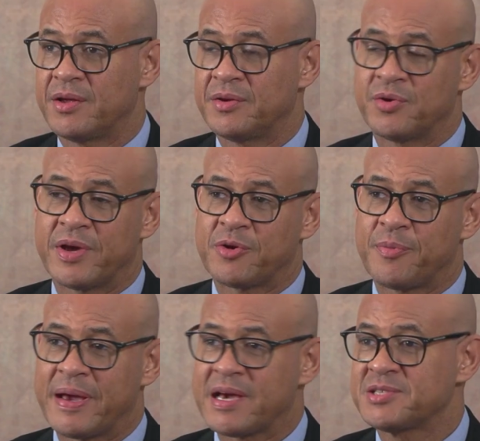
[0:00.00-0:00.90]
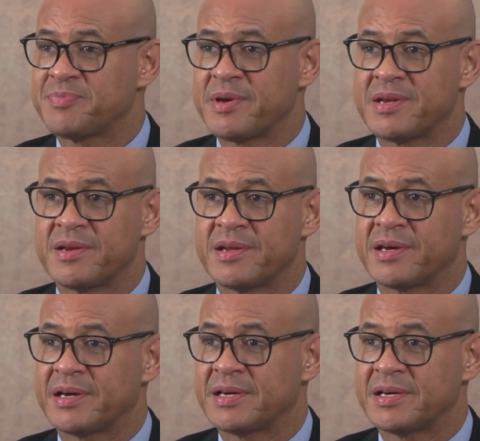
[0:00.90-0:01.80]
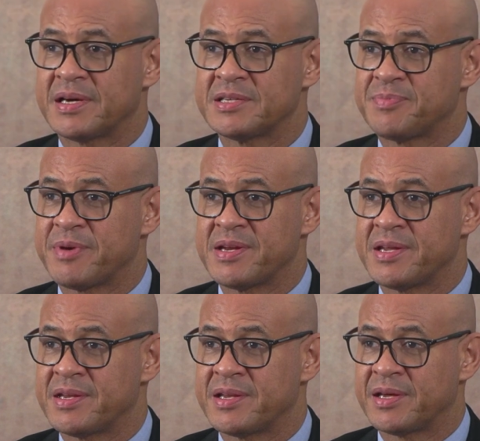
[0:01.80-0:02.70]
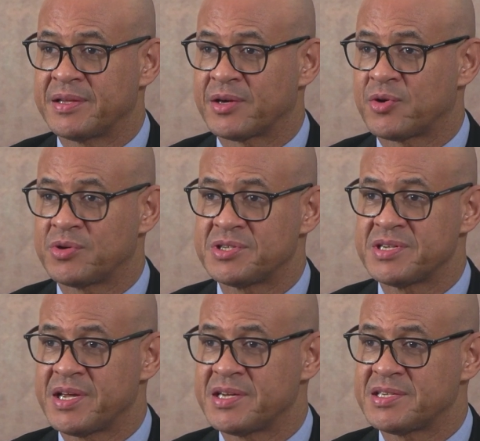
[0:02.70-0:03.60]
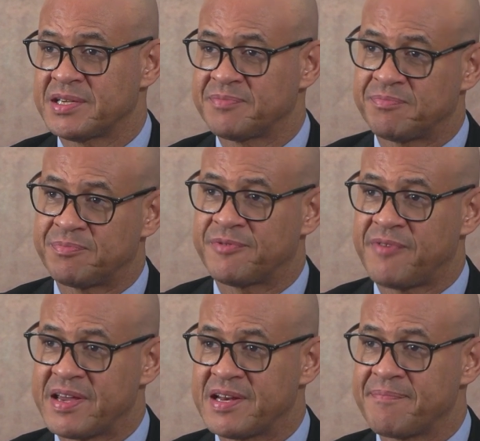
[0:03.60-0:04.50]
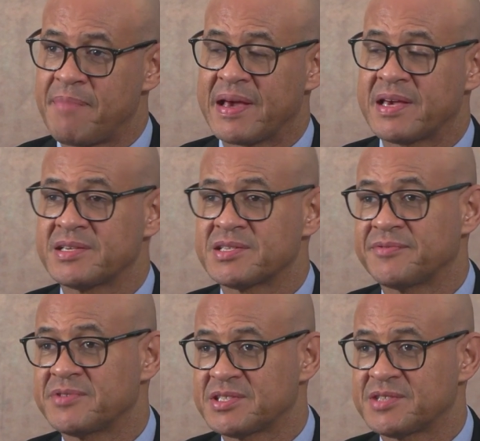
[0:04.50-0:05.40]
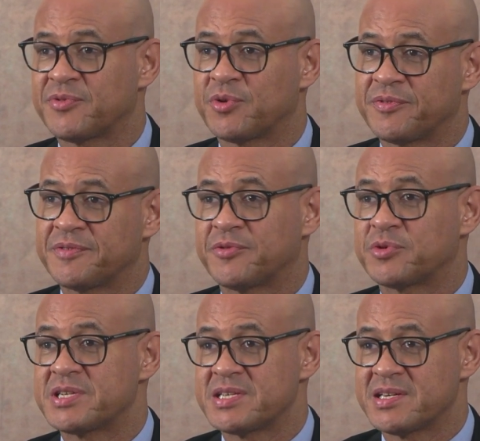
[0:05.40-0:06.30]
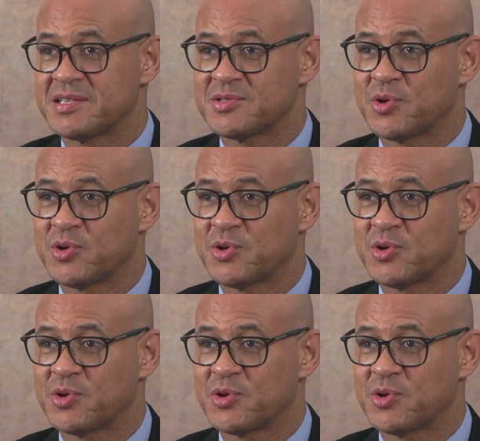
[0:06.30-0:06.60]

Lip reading: Look, Ecobank has been in the continent and providing banking services for over 40 years.